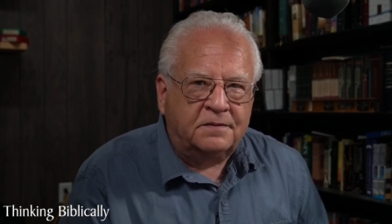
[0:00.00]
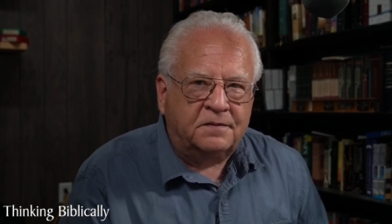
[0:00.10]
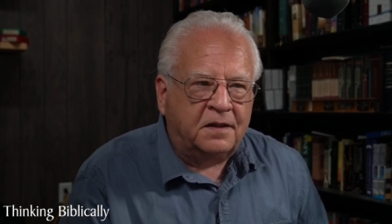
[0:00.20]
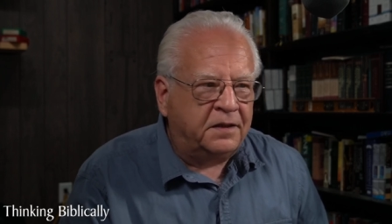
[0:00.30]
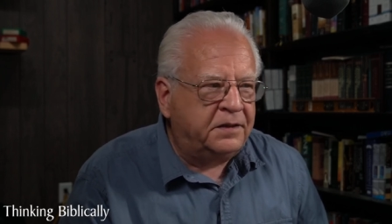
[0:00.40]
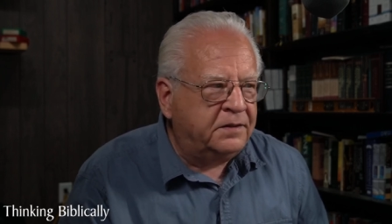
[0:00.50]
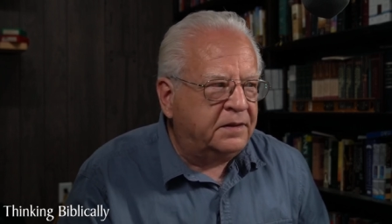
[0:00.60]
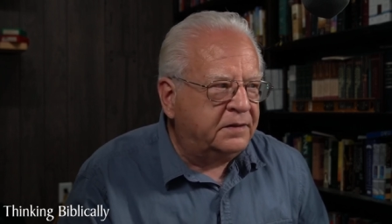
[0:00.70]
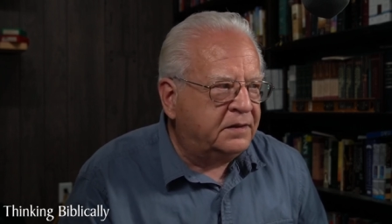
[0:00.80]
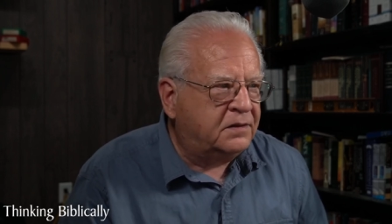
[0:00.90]
How do you do
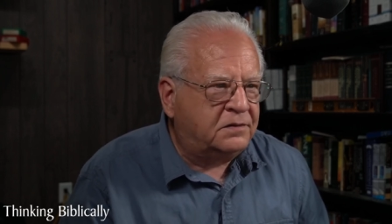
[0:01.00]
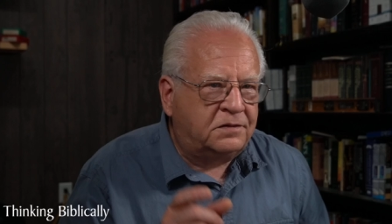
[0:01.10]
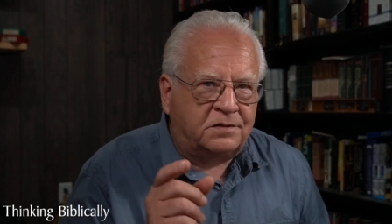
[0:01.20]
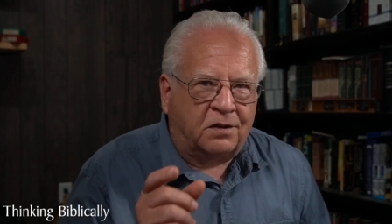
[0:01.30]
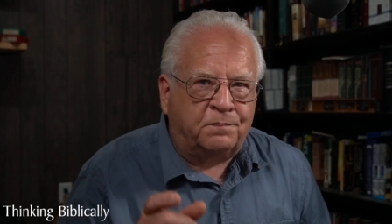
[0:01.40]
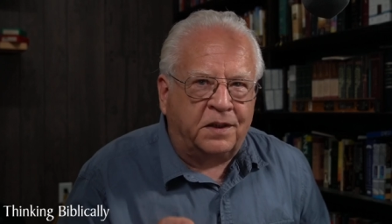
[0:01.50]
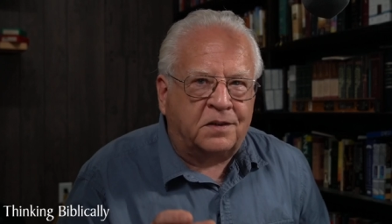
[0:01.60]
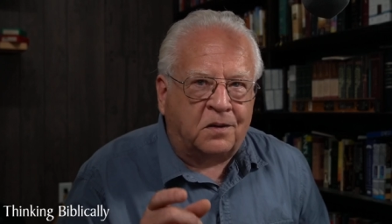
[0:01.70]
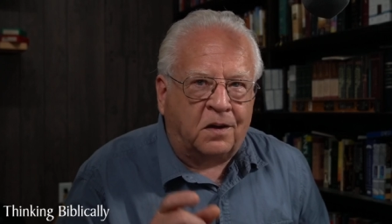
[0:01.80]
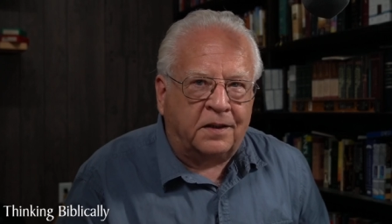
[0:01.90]
it? Start by
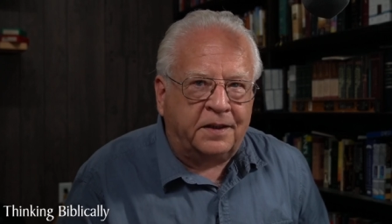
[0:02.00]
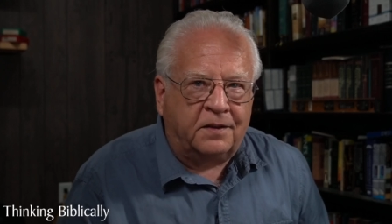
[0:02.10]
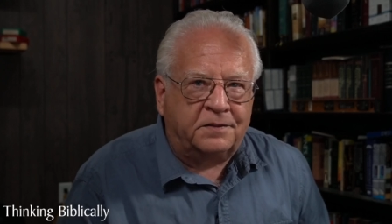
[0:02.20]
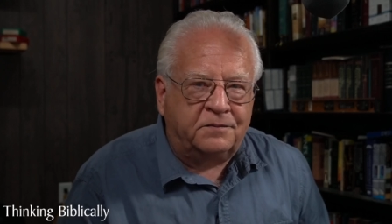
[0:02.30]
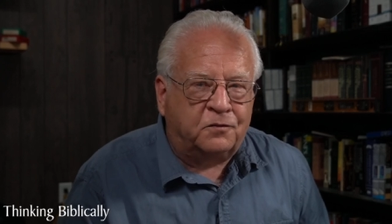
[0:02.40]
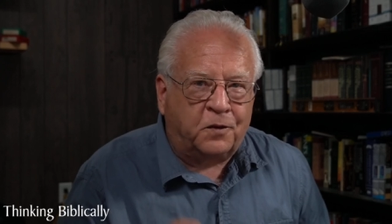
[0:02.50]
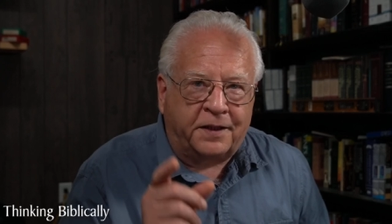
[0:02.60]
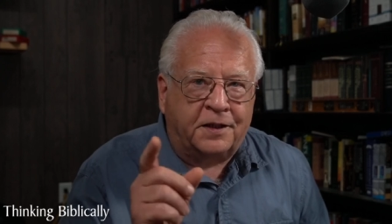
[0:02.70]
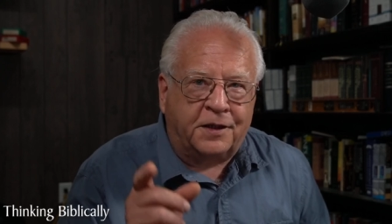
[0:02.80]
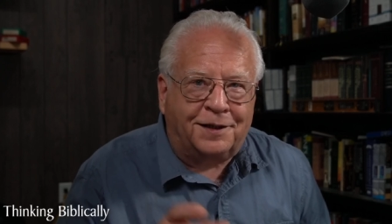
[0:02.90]
calling out,
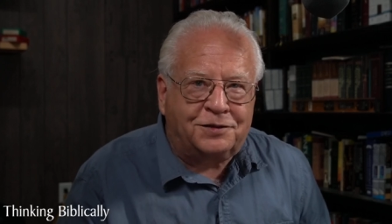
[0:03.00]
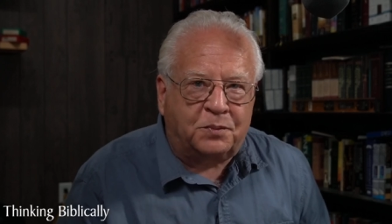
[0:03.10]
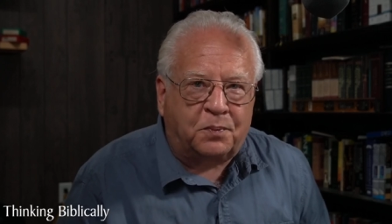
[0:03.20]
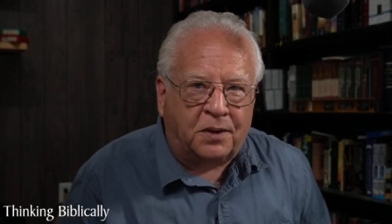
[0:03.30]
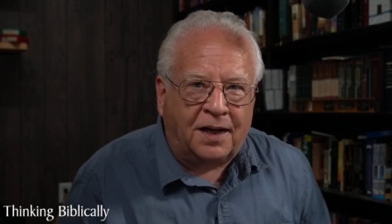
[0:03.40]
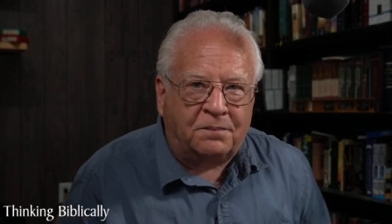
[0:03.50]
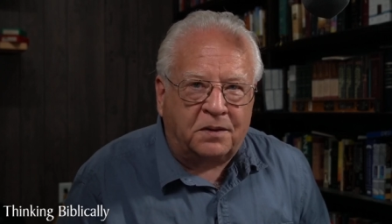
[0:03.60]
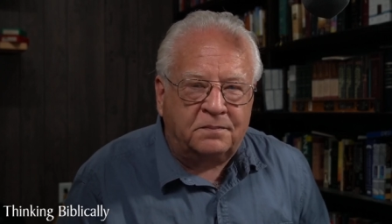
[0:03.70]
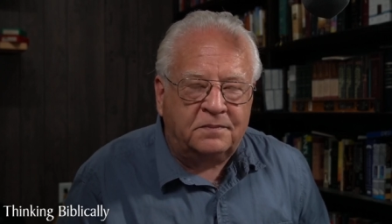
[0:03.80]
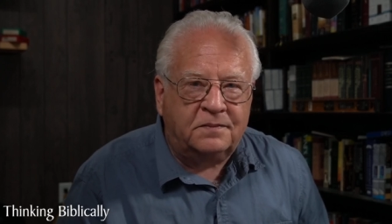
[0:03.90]
recognize the
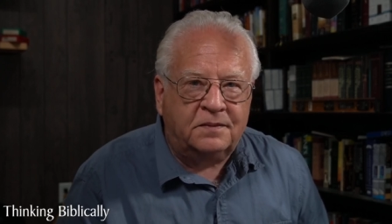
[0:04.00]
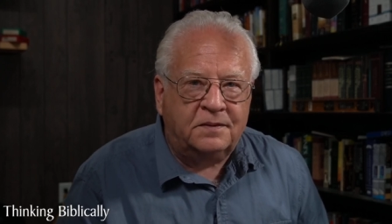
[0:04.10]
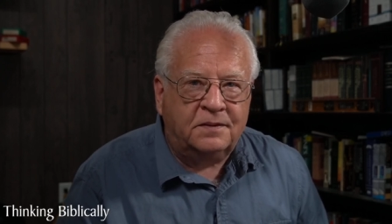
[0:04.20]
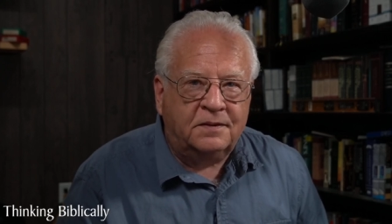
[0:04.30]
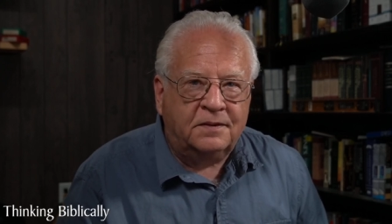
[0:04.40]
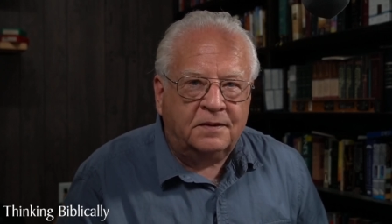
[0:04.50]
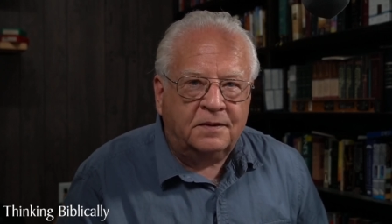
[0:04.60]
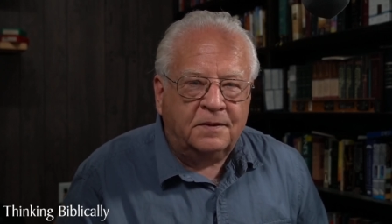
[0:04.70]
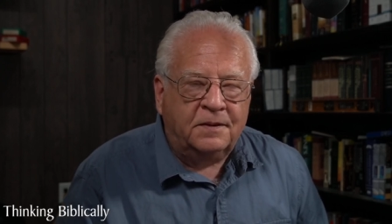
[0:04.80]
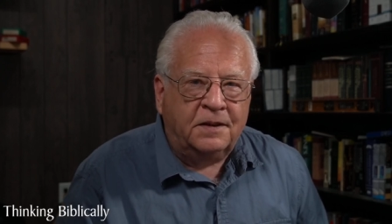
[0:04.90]
problem,
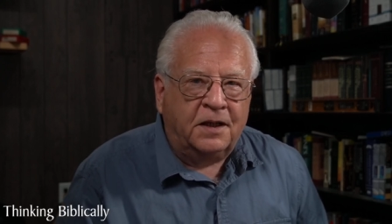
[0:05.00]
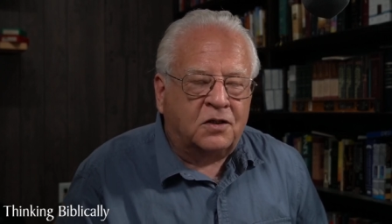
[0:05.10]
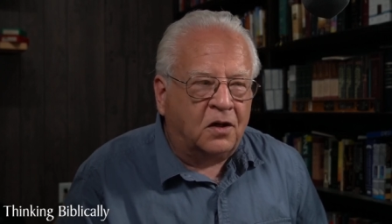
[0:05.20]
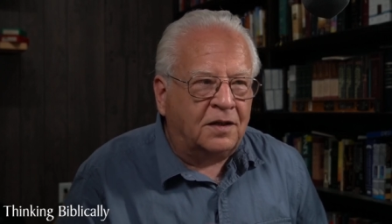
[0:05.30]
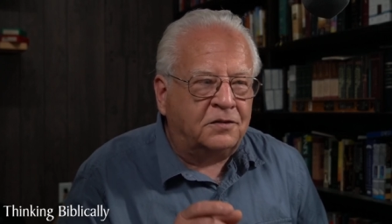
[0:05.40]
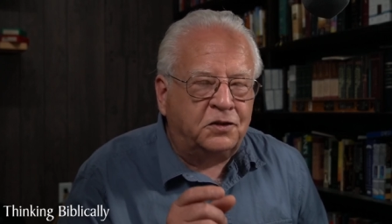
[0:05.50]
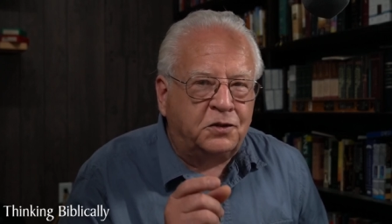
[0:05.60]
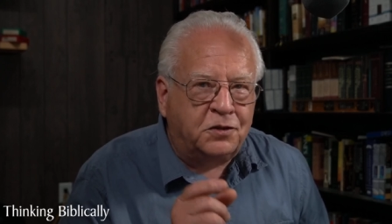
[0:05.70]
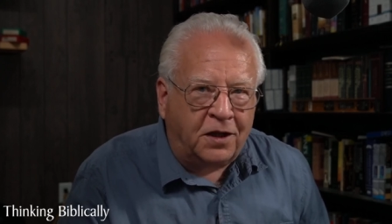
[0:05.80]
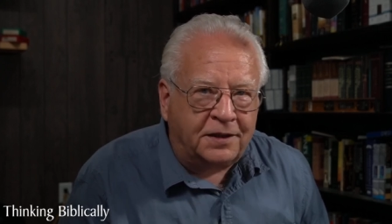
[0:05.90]
and call out to
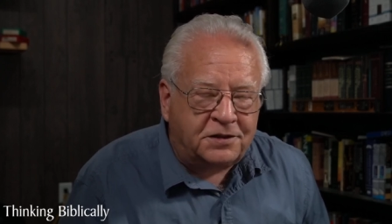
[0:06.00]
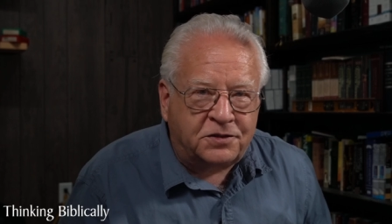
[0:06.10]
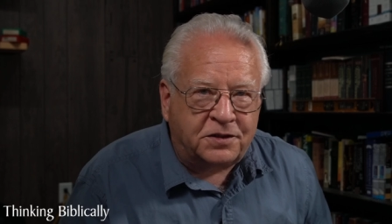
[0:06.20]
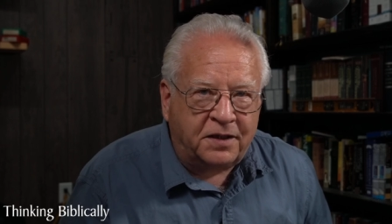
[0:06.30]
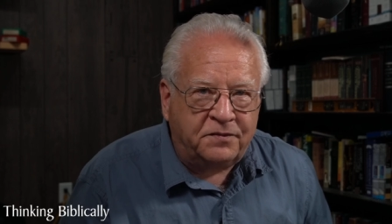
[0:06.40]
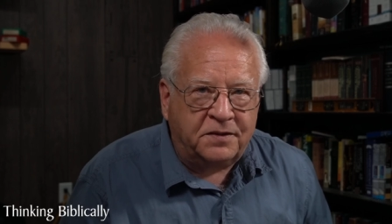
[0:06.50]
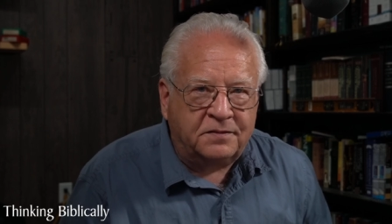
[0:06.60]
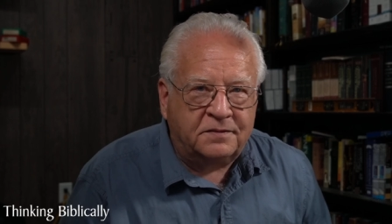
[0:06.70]
God to save you.